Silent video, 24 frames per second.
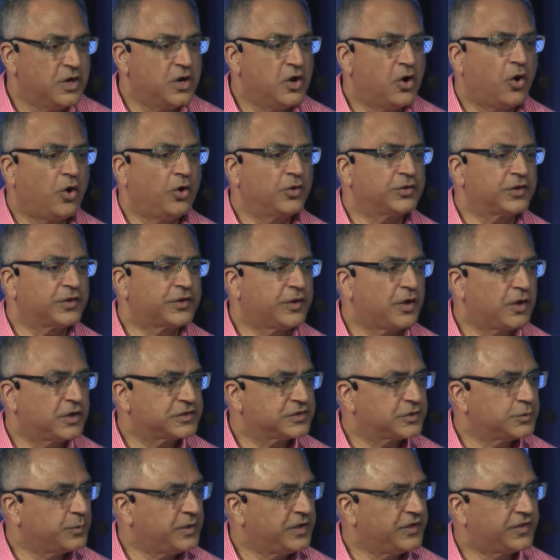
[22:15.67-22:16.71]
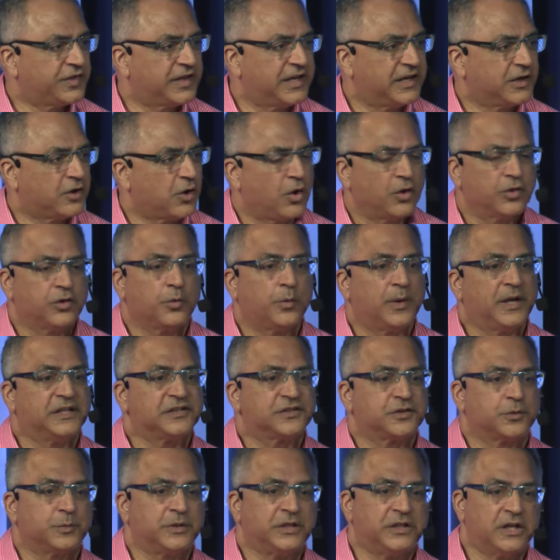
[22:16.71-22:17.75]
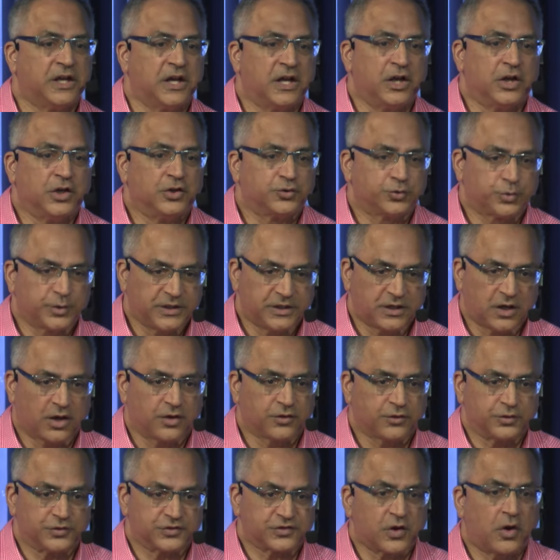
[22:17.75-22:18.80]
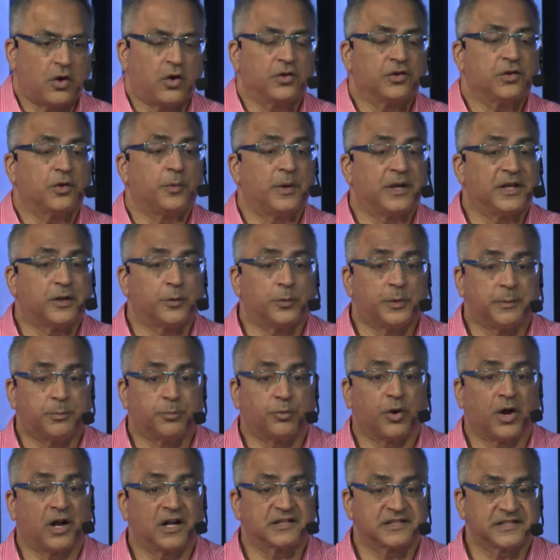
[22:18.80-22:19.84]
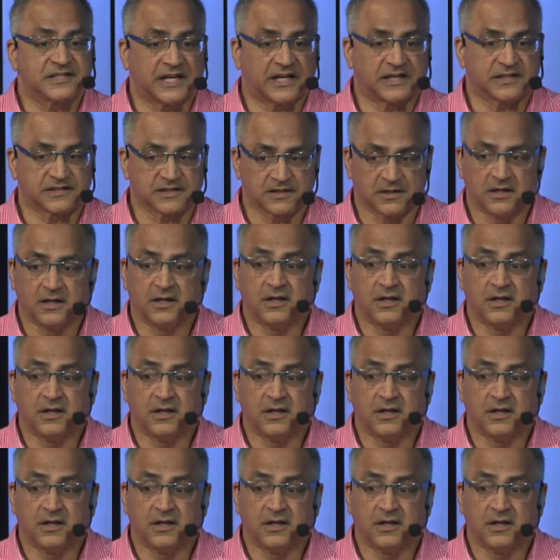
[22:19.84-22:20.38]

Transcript: all the thoughts that we think, all the ways that we treat others, all the way that we process,